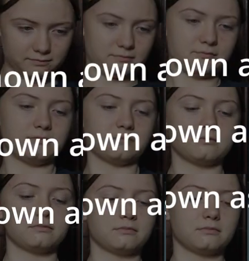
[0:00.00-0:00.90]

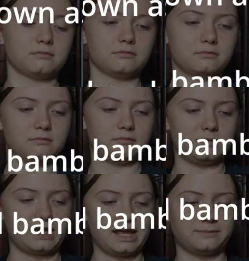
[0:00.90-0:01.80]

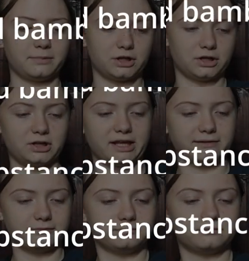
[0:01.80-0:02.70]

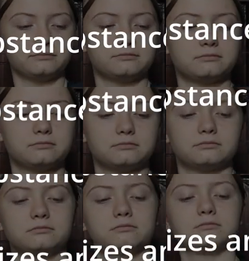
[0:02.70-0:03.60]

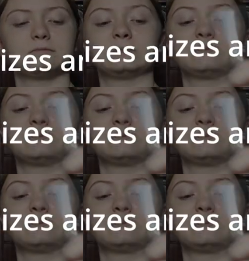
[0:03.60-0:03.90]
No words are spoken by the person on screen.